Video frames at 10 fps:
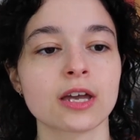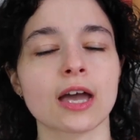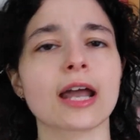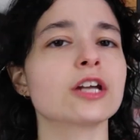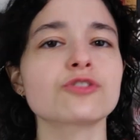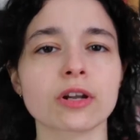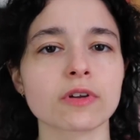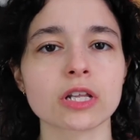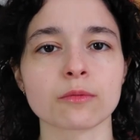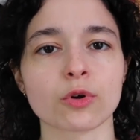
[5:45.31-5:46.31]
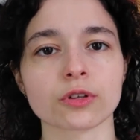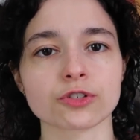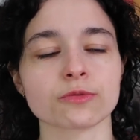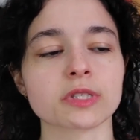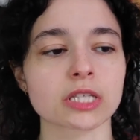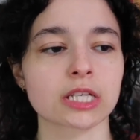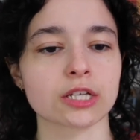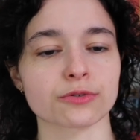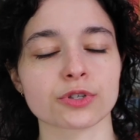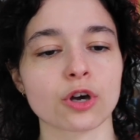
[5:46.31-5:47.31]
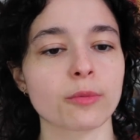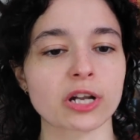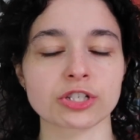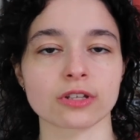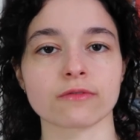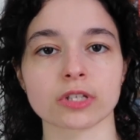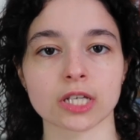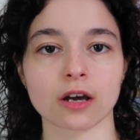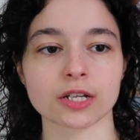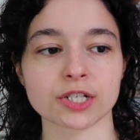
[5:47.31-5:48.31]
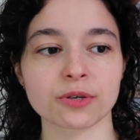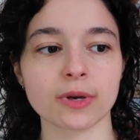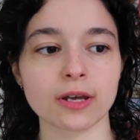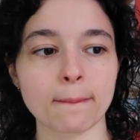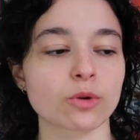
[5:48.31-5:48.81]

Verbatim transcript: And I tried reading The Mortal Instruments like years ago, but I just never really got into it.